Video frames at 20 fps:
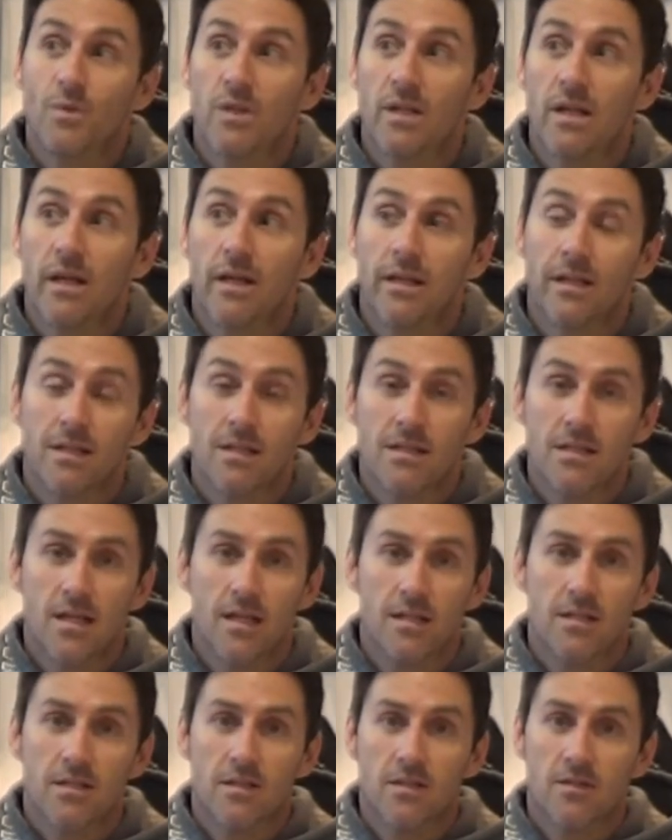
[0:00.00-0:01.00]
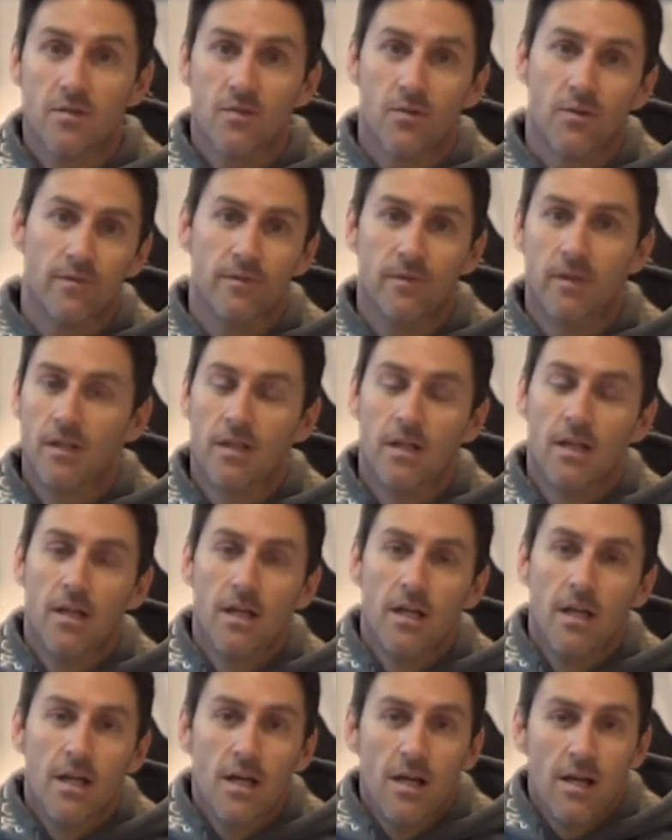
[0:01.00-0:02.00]
yeah, you can tend to sort of
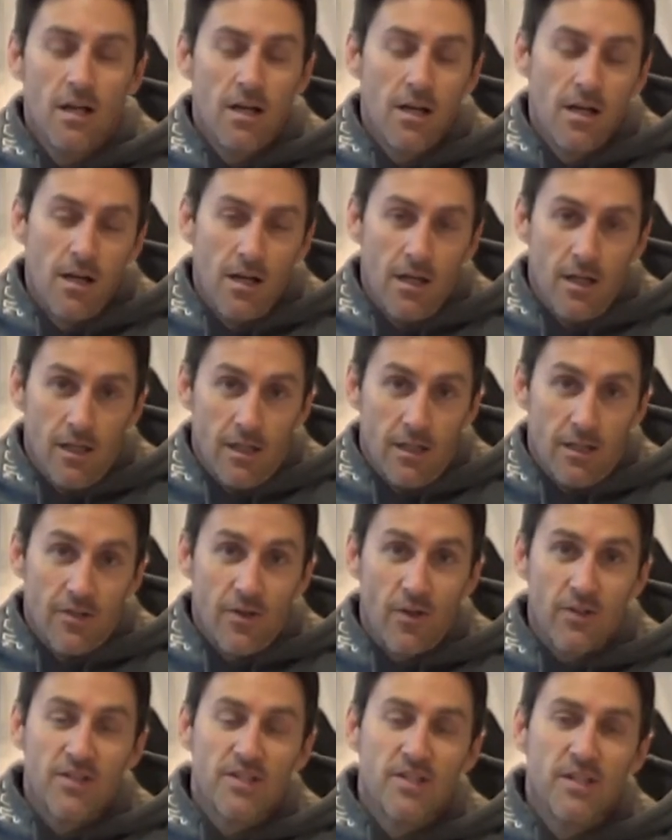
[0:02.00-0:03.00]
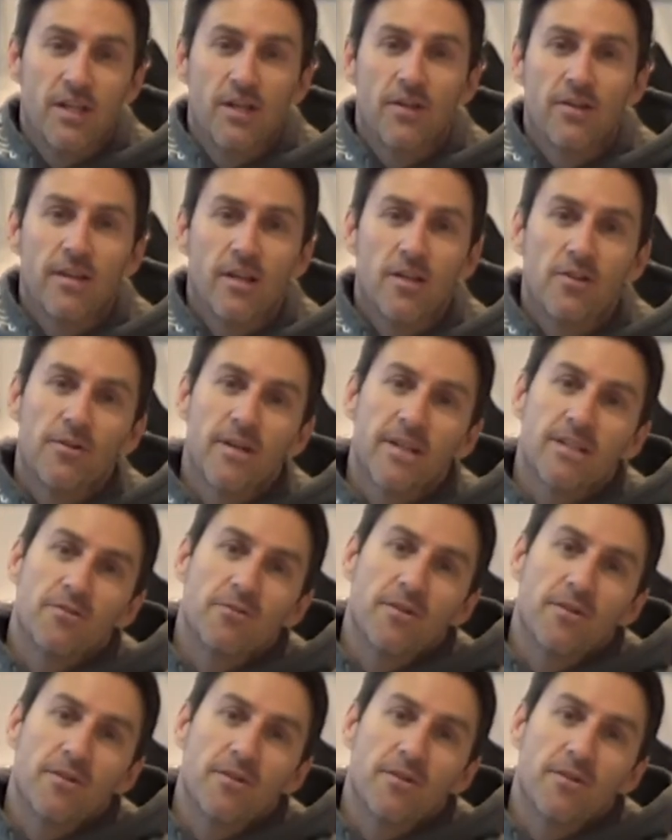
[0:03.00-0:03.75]
not steer in the correct